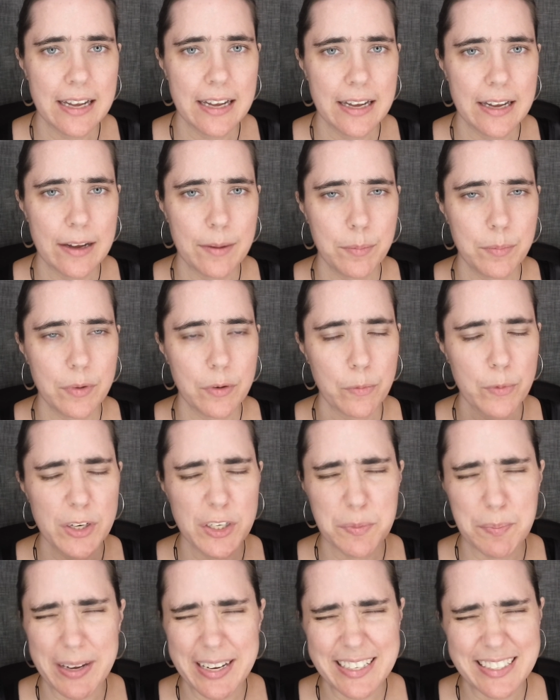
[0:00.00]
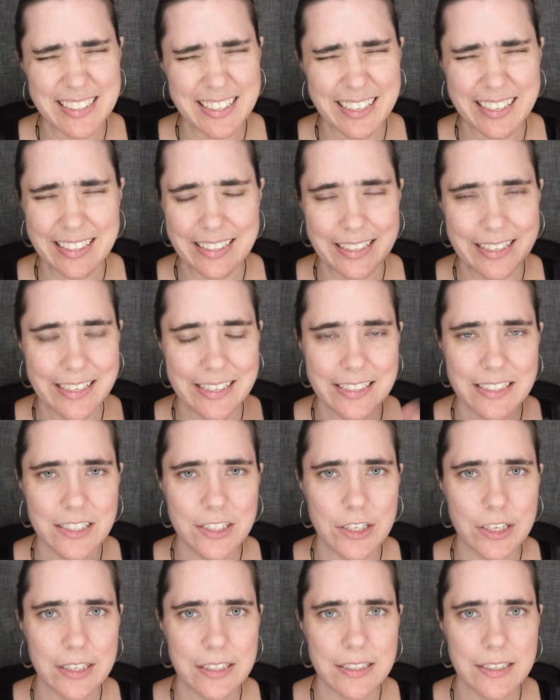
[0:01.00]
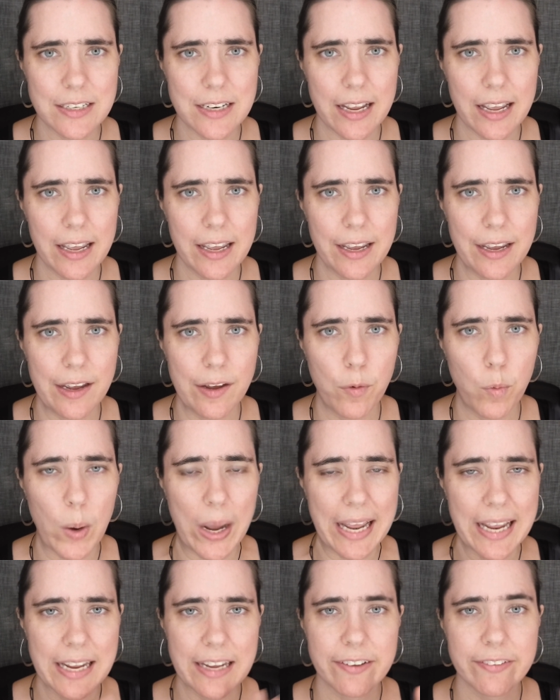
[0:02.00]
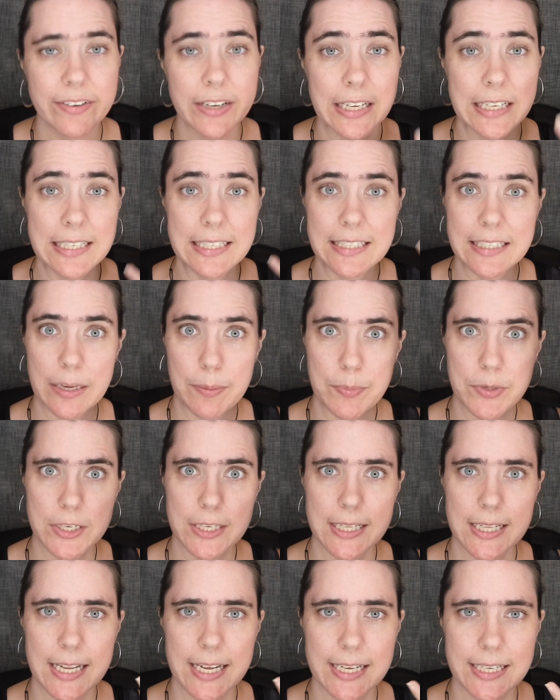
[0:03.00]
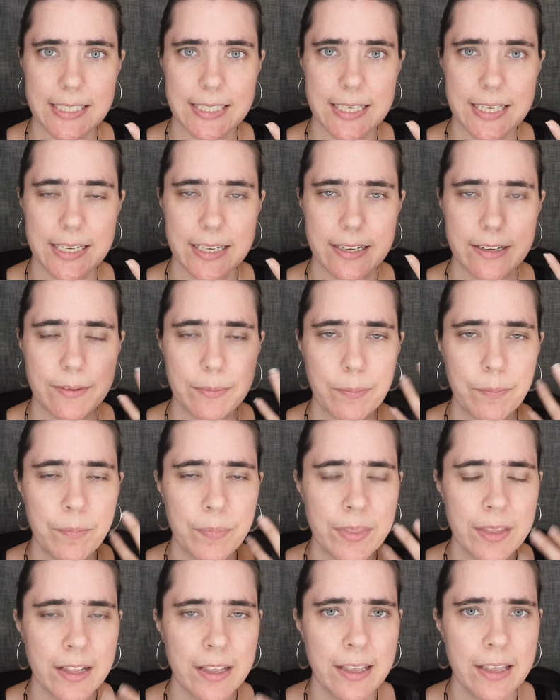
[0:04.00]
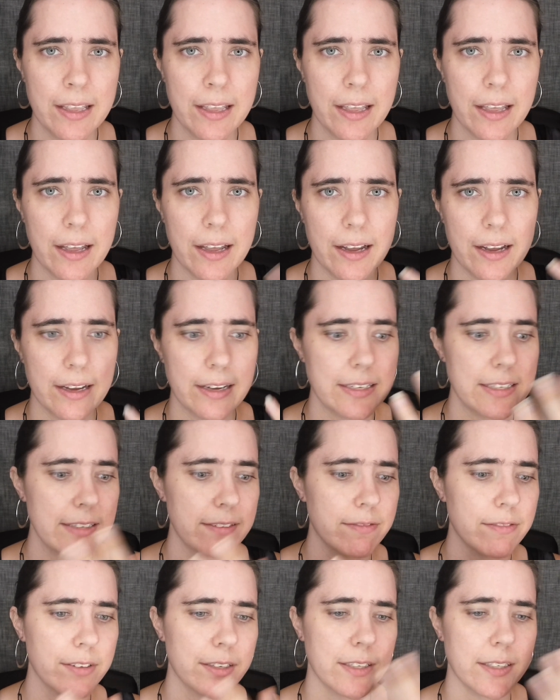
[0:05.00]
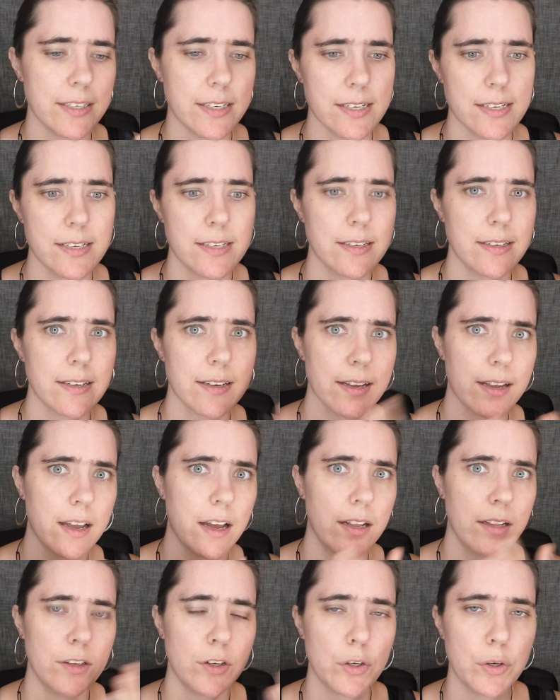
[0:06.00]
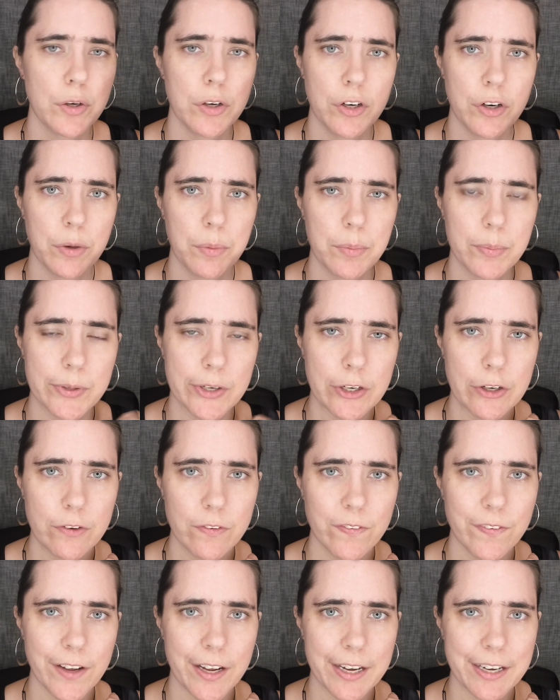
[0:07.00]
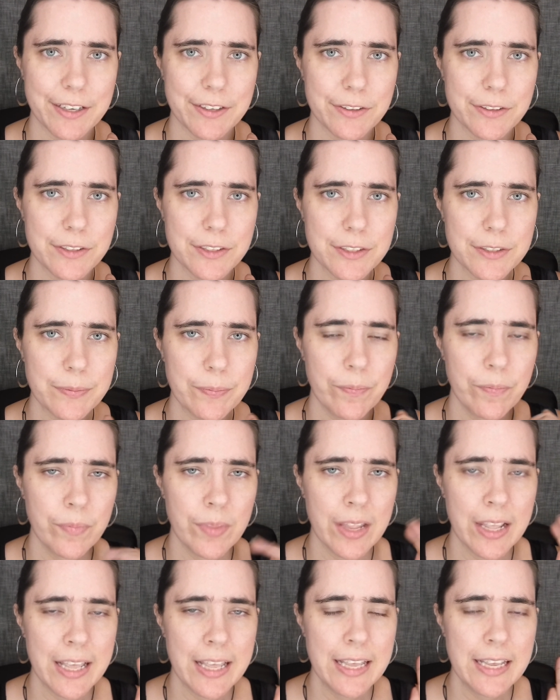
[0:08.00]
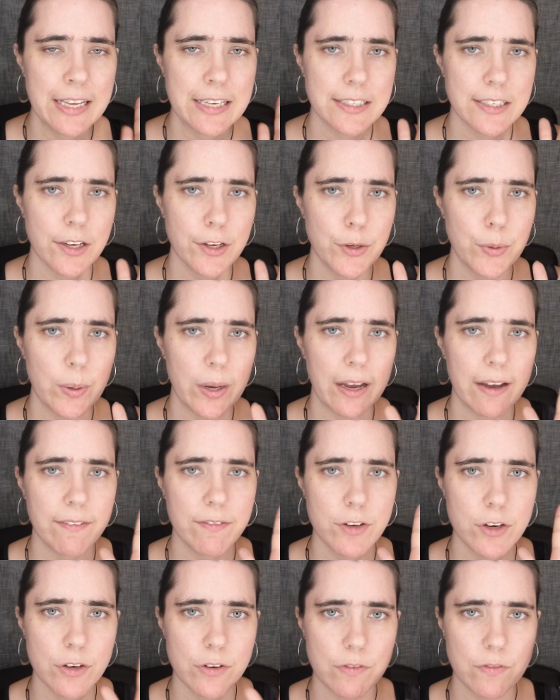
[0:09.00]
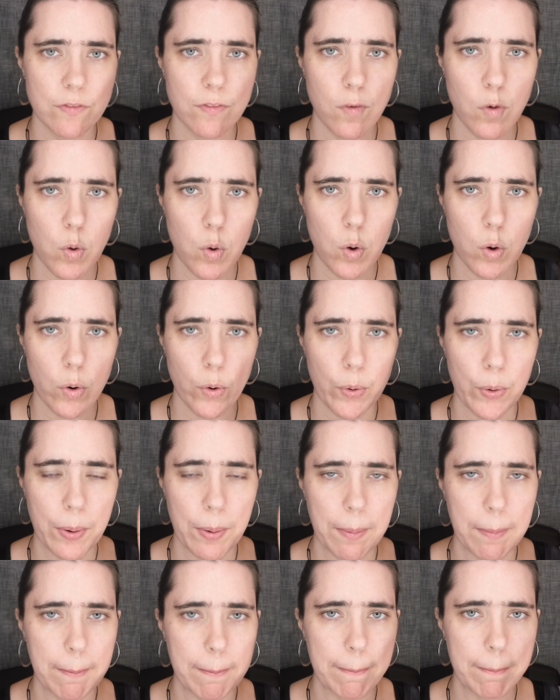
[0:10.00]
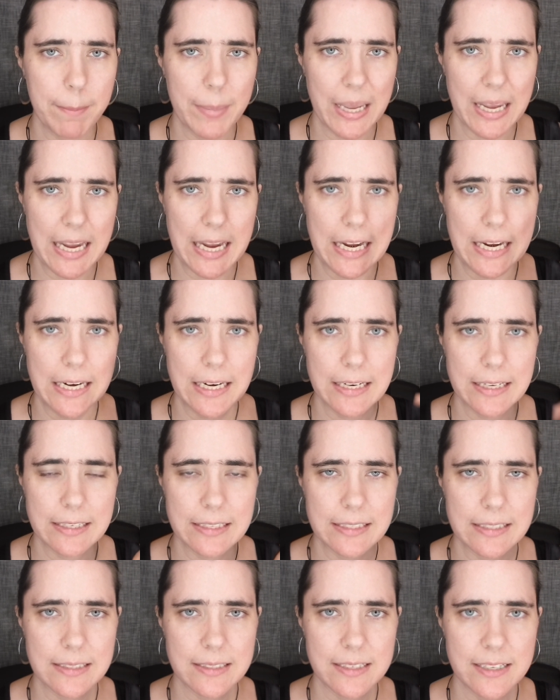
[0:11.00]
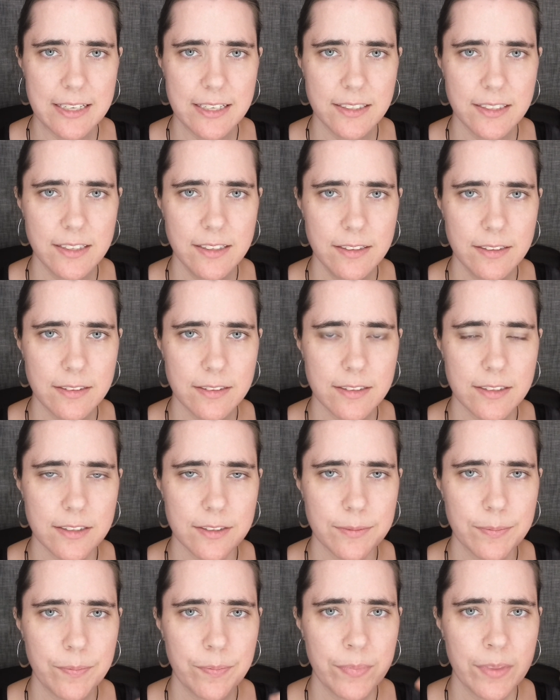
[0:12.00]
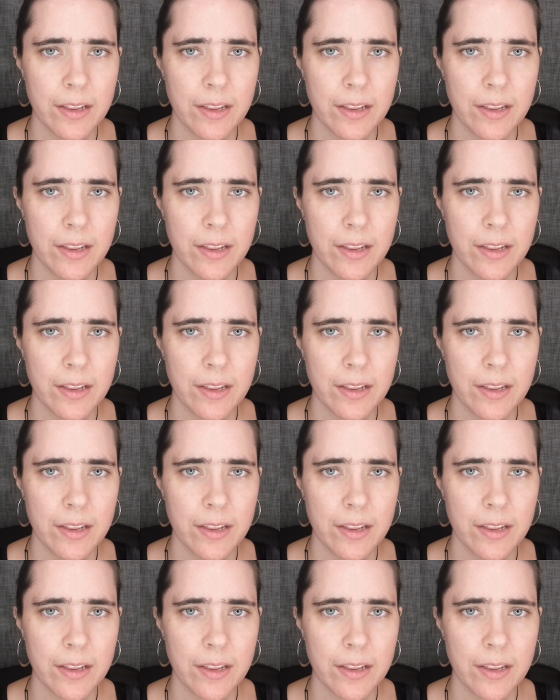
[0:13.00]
which basically is just a way of conceptualizing different color profiles. So you have your 4 main seasons,